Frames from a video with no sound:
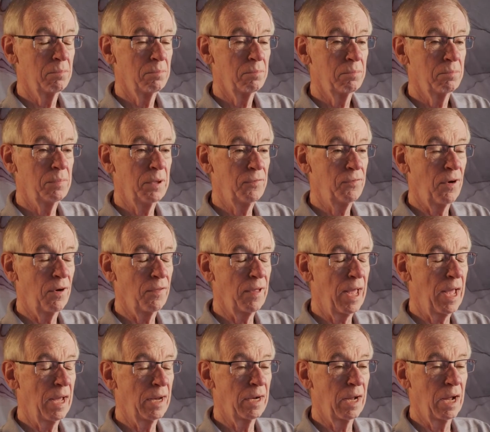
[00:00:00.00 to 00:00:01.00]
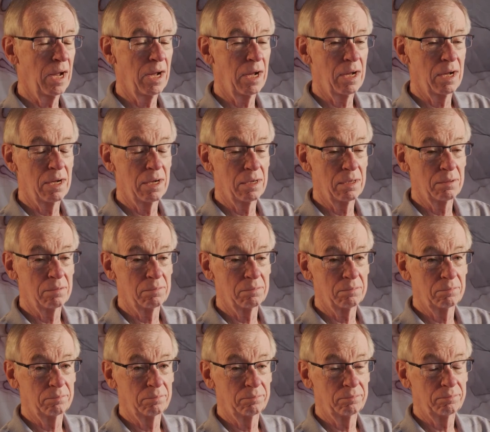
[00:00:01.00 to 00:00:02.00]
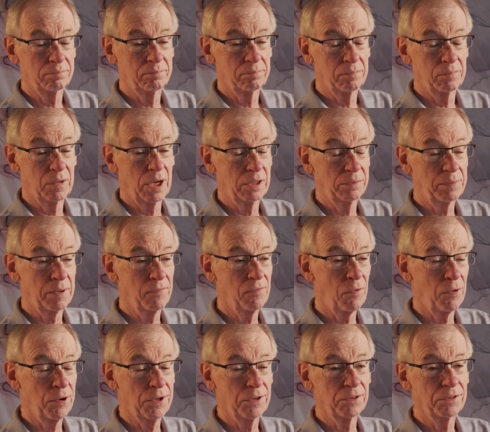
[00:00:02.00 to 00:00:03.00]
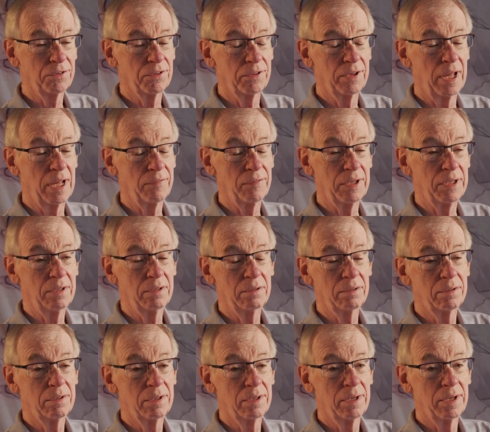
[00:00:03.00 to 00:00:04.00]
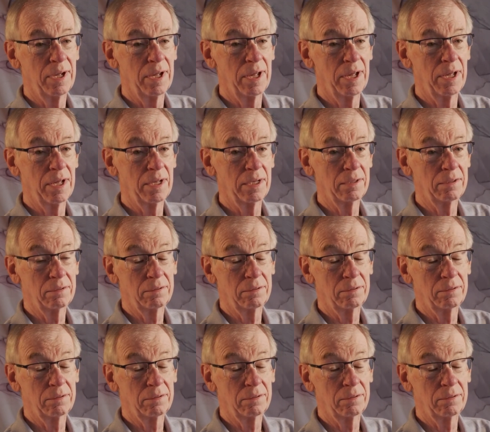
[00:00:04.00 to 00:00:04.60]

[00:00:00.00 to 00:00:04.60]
Before that, I spent 4 years in the Navy, and